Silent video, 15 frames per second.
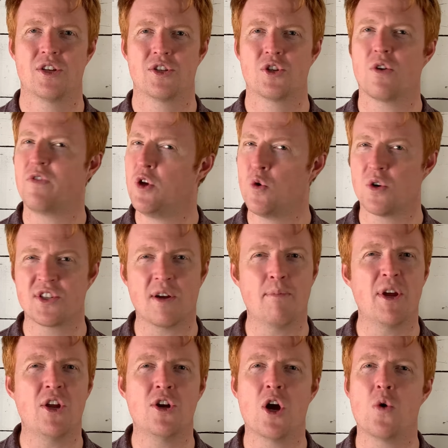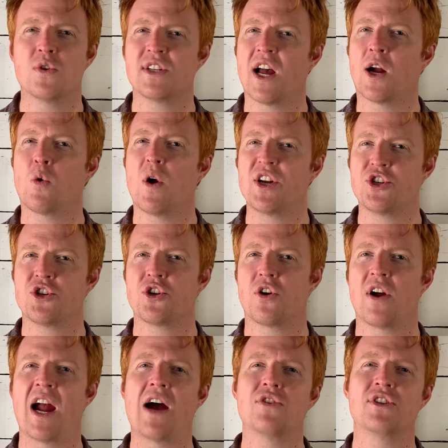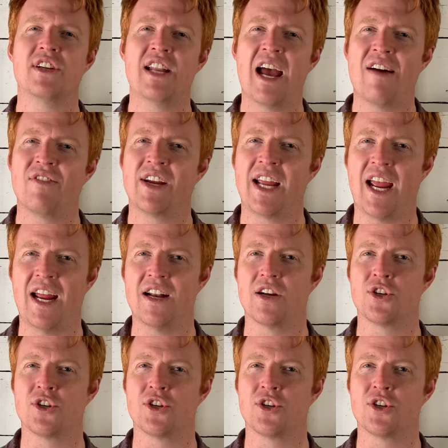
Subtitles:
So if you or somebody you know is not quite sure how to navigate